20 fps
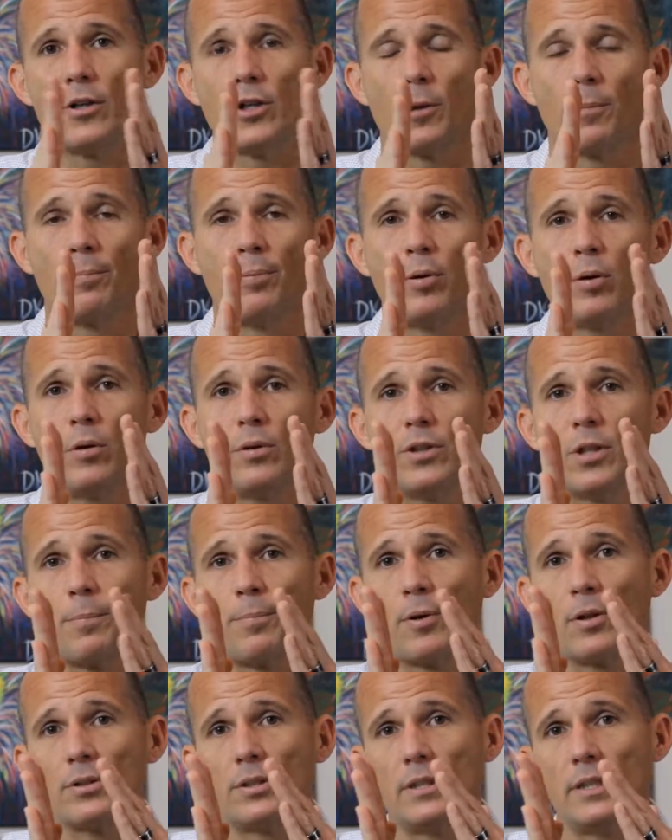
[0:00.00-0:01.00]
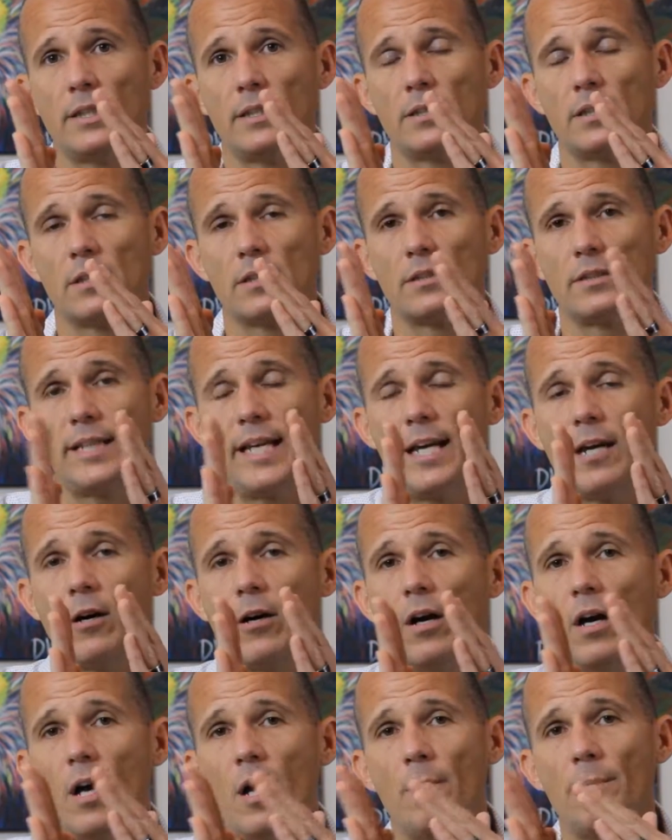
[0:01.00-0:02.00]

You're pulling the person into the sale,